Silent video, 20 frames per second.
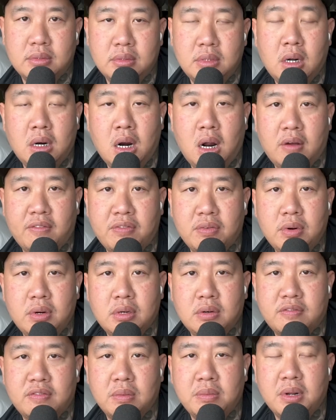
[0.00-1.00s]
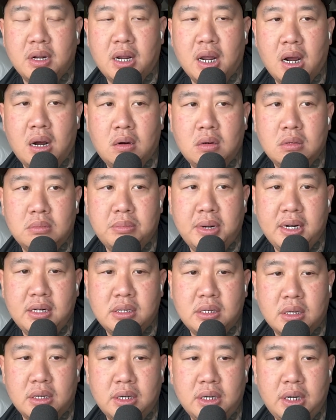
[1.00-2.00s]
No, for real. From the gout,
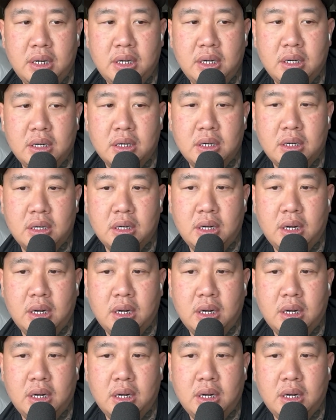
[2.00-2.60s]
basically,